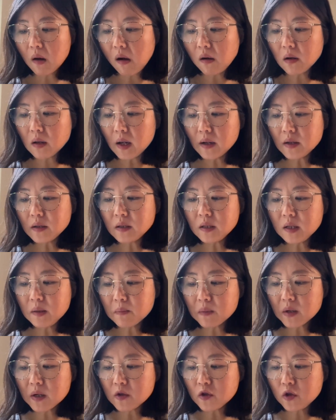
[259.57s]
Let it
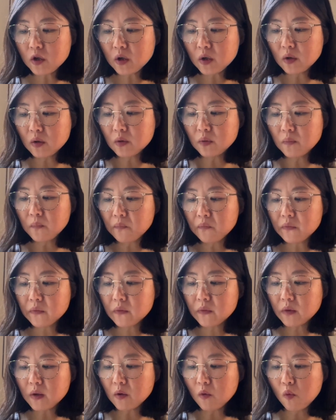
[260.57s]
simmer until
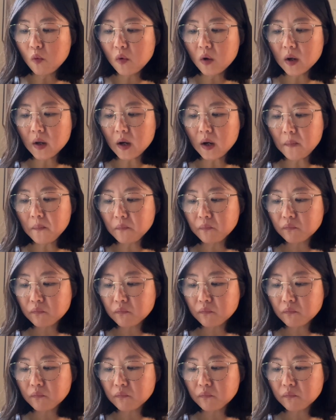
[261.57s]
the water